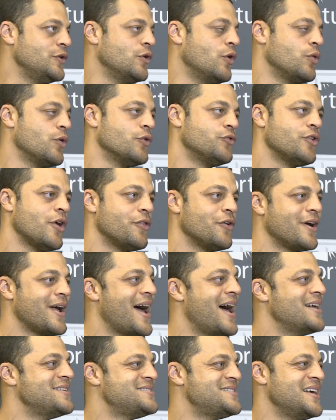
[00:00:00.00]
You know, those other
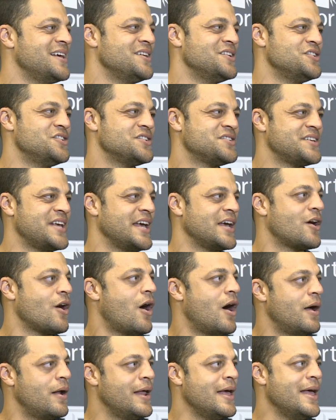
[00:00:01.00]
guys tend to just get
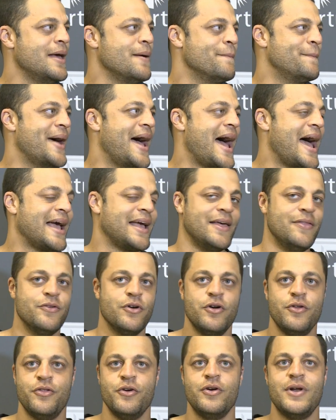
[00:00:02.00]
caught back and
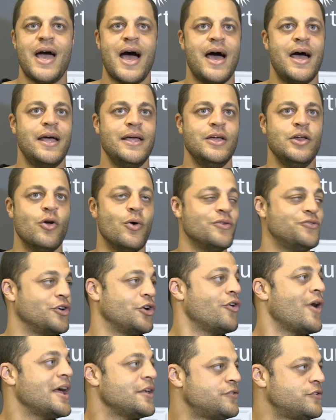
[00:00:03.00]
they're, they're not, you know, as
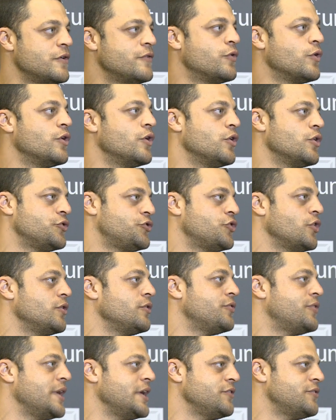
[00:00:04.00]
aggressive or, or
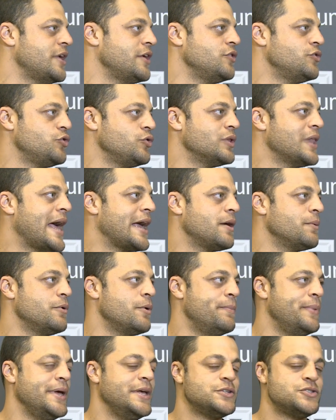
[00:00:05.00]
certain things that you like them to
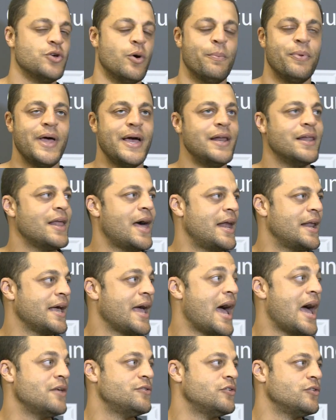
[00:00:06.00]
be. So playing a lot of
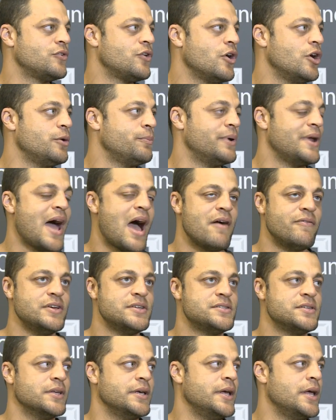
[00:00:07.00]
guys is good, but
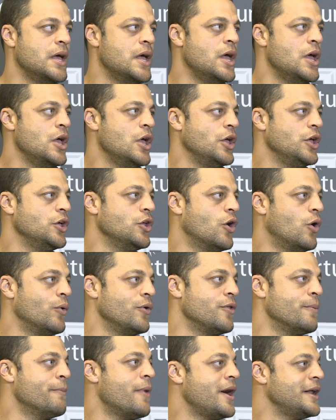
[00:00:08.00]
obviously you know,
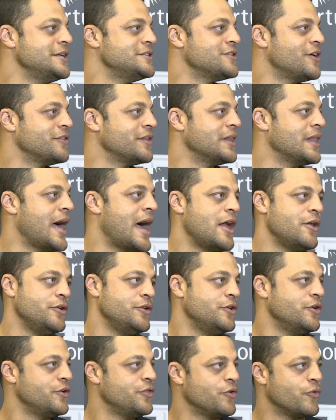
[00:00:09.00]
when the money's on the line
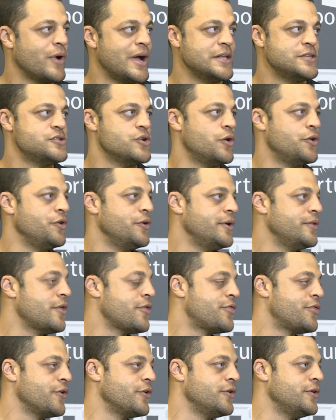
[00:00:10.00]
and you're in the red zone, you're in the
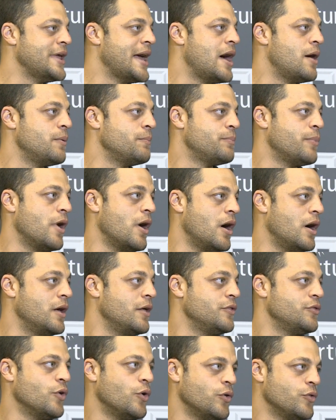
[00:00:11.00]
third down, uh,
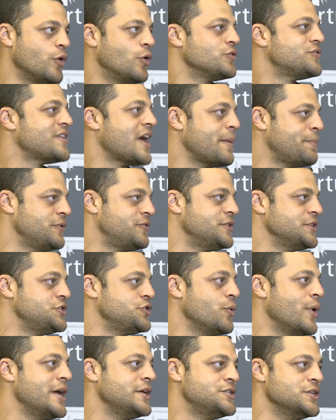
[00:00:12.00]
th- those type of
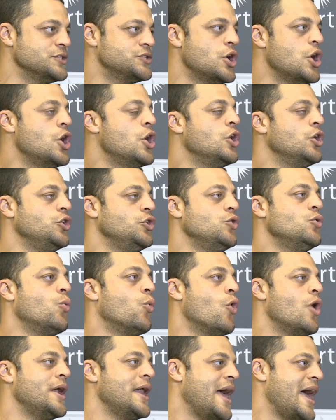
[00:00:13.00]
situations, you
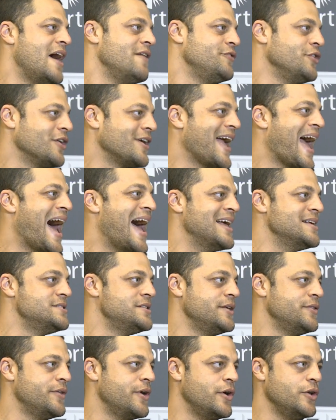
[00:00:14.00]
want to have your guys
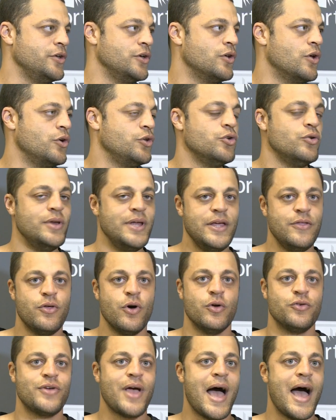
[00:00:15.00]
in there. You know, you need
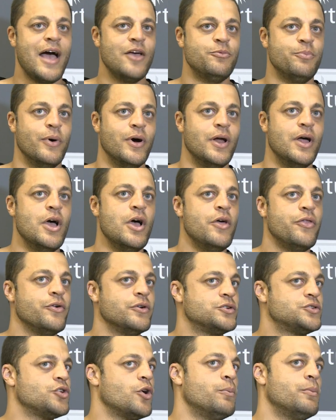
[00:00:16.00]
those guys, but
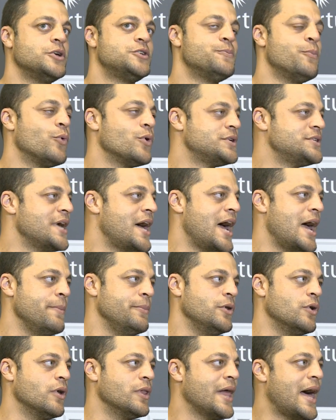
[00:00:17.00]
there's so much more time.
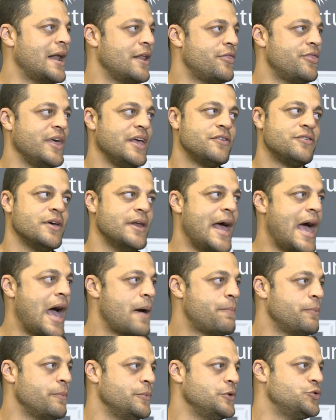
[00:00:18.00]
You know, a lot of things could
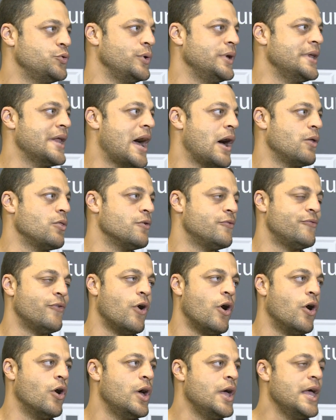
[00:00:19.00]
happen between now and the
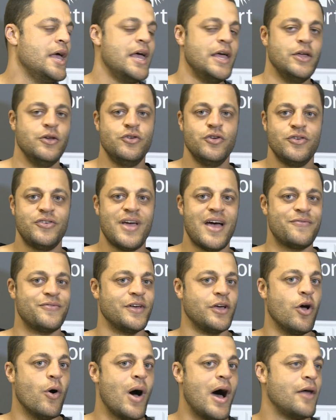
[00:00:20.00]
fall. You just have to
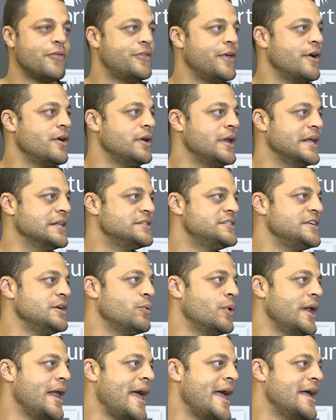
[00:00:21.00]
go out there and, and see
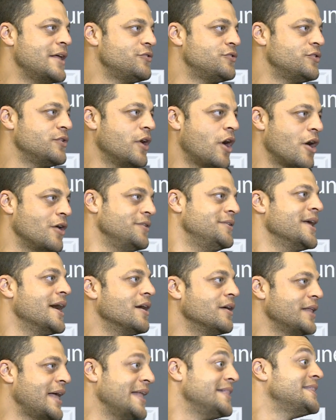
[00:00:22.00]
what hands are
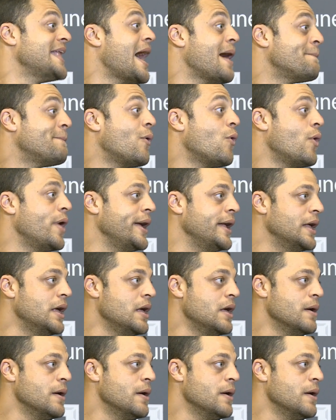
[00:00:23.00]
dealt at that point.